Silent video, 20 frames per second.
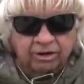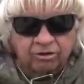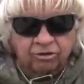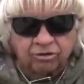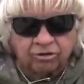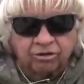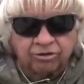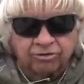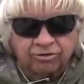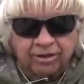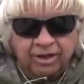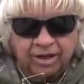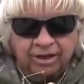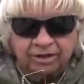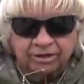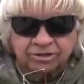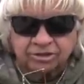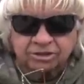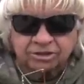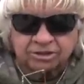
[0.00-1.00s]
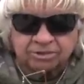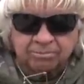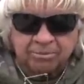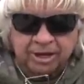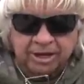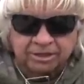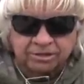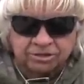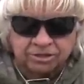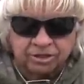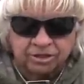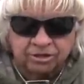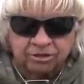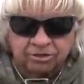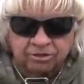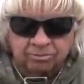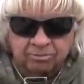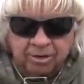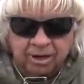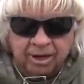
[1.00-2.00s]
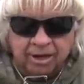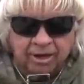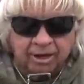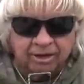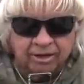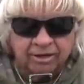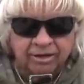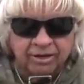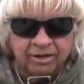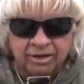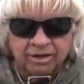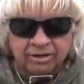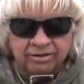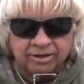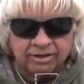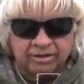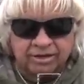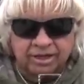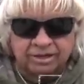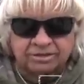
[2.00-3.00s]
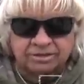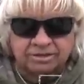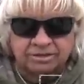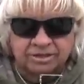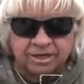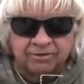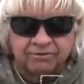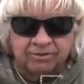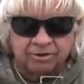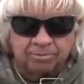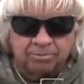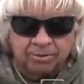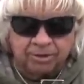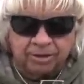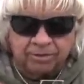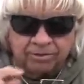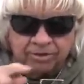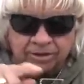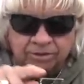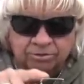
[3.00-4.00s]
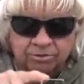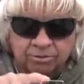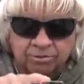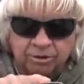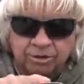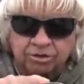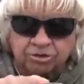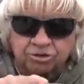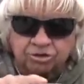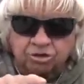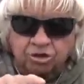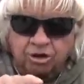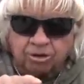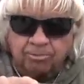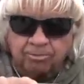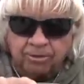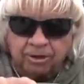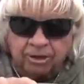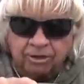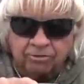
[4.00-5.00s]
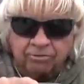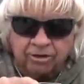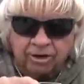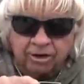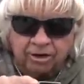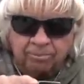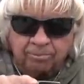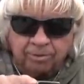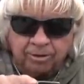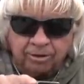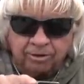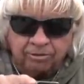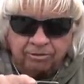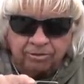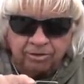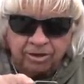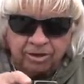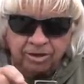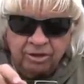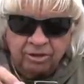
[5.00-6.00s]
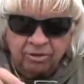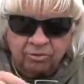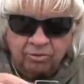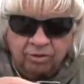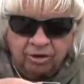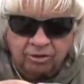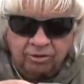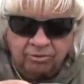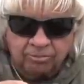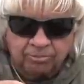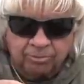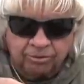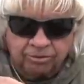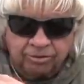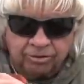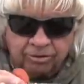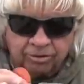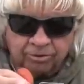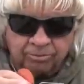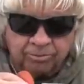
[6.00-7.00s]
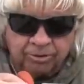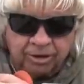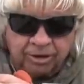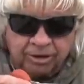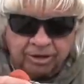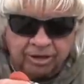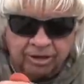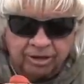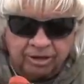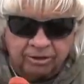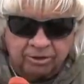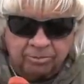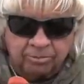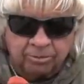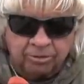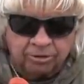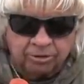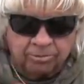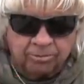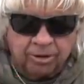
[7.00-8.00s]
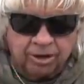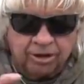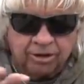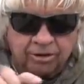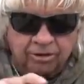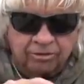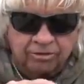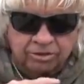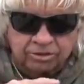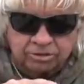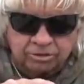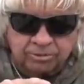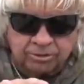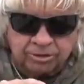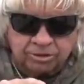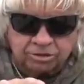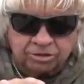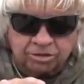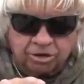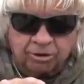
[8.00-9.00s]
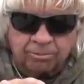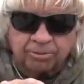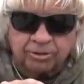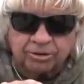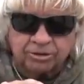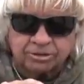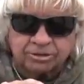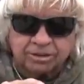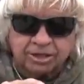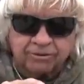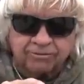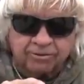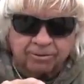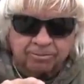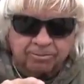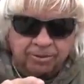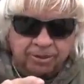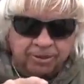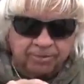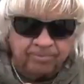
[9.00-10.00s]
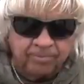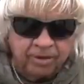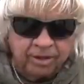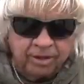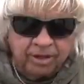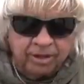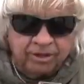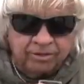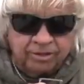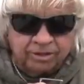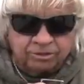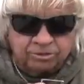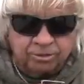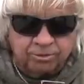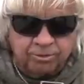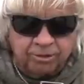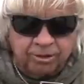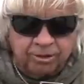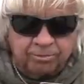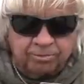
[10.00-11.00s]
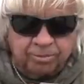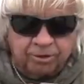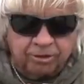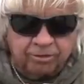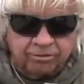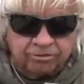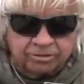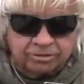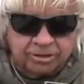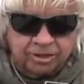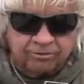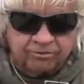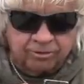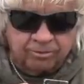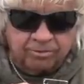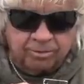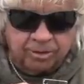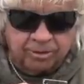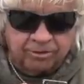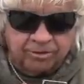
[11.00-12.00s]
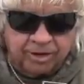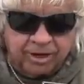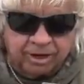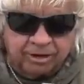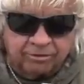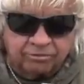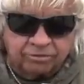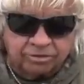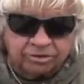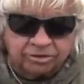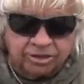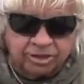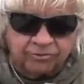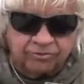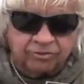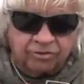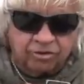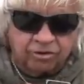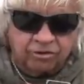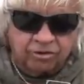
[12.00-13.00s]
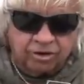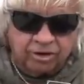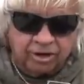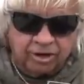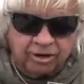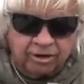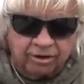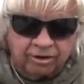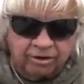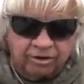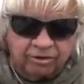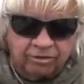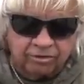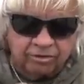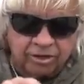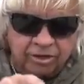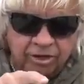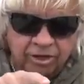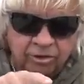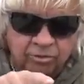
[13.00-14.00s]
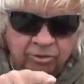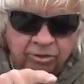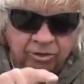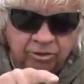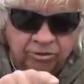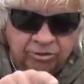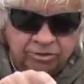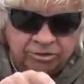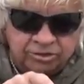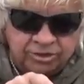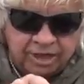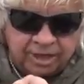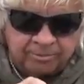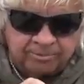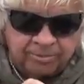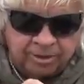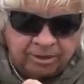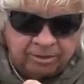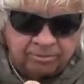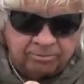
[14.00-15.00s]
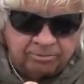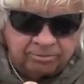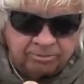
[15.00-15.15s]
of look at that and just imagine in your mind that that's a safety pin. This would be the sharp end right up here where you put the little bend in it and you put the blade on. This would be the sharp end of the safety pin. This would be the part of the safety pin that had the receiver on it down here where you would snap that